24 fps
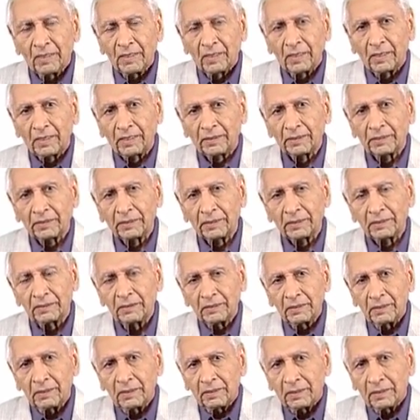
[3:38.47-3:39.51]
and
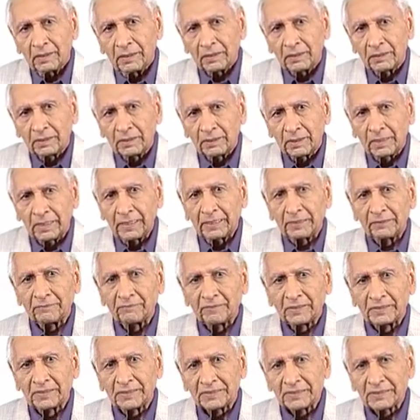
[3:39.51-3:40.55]
in line
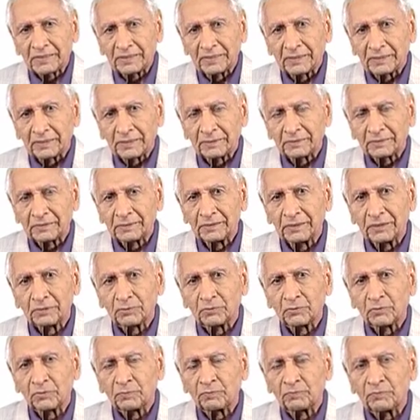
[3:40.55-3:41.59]
with the status, he
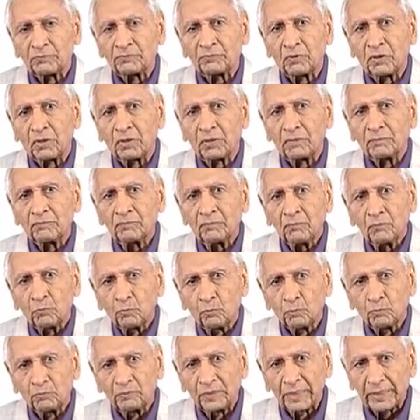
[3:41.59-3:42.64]
could perform
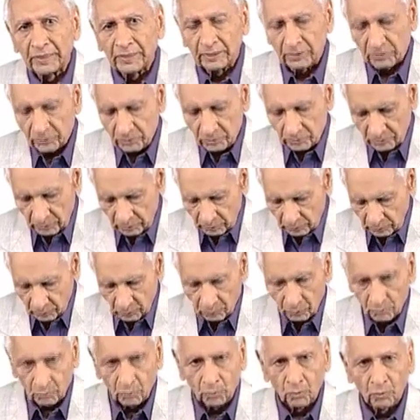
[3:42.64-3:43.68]
various
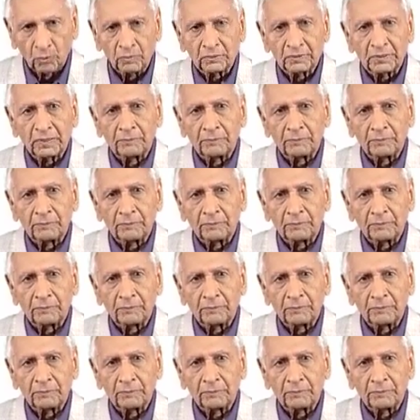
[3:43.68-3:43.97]
roles.